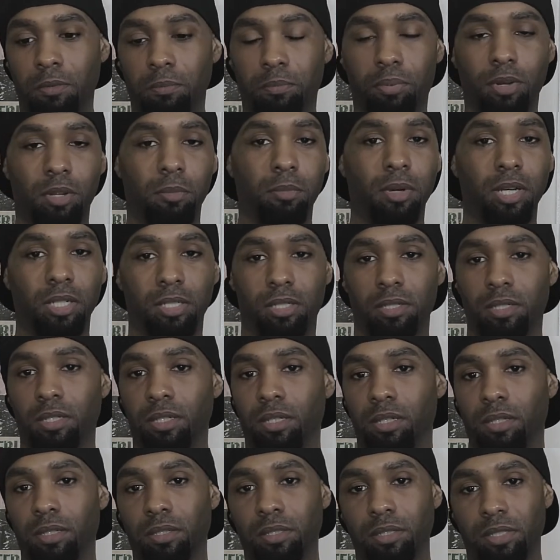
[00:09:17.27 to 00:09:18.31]
pretty much
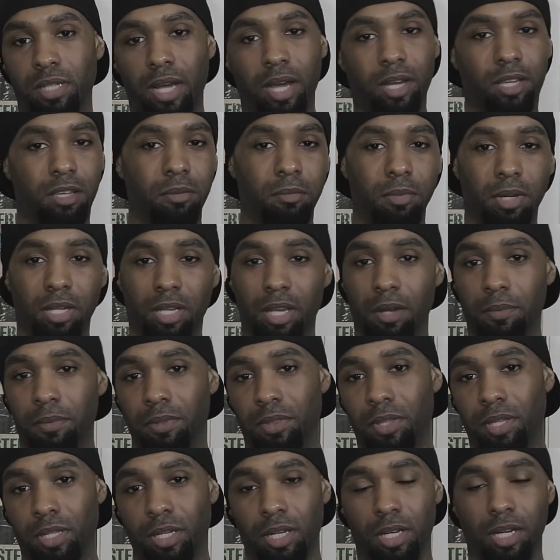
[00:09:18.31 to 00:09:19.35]
documenting
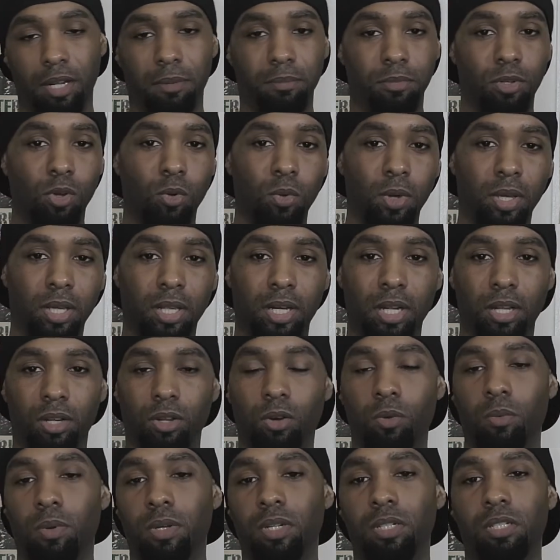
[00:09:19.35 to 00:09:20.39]
everything that I'm doing, and I
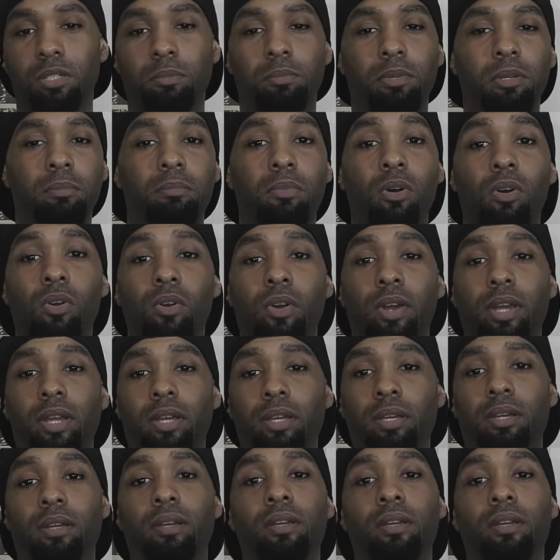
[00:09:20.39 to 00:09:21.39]
don't want it to be boring.